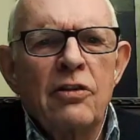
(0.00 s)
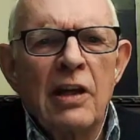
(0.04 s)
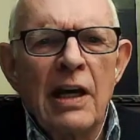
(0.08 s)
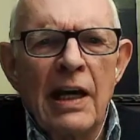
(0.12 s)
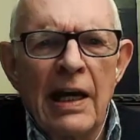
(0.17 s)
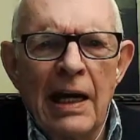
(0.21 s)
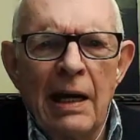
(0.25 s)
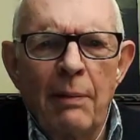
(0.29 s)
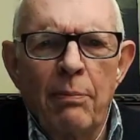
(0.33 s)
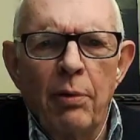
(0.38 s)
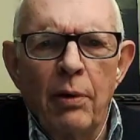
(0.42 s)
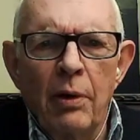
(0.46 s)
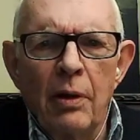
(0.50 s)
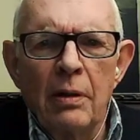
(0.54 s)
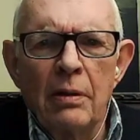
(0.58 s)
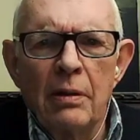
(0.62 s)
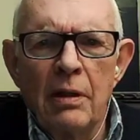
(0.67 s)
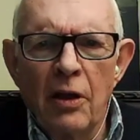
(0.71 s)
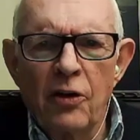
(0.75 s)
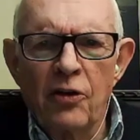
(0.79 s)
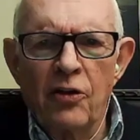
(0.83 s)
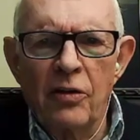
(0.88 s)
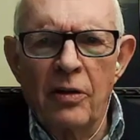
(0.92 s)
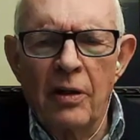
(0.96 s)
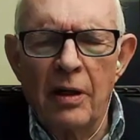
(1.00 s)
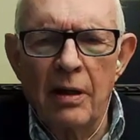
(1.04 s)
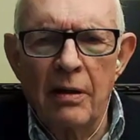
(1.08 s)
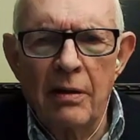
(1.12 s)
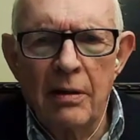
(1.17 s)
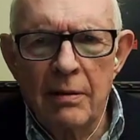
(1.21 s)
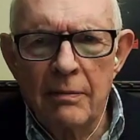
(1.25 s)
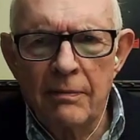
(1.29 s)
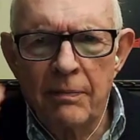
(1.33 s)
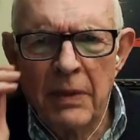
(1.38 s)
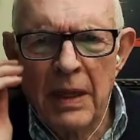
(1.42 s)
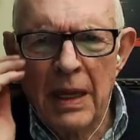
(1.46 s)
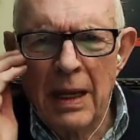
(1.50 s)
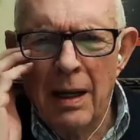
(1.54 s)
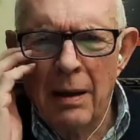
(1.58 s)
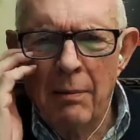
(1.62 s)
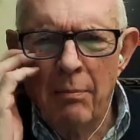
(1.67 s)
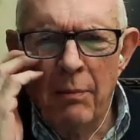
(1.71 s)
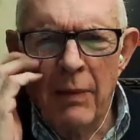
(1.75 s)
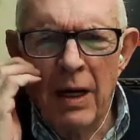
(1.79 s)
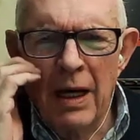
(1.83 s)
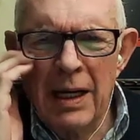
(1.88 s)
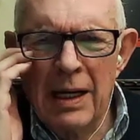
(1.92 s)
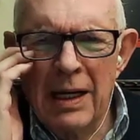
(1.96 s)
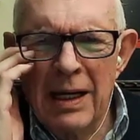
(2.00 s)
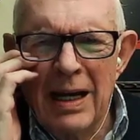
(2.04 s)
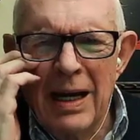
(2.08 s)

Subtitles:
Apple, doesn't it? My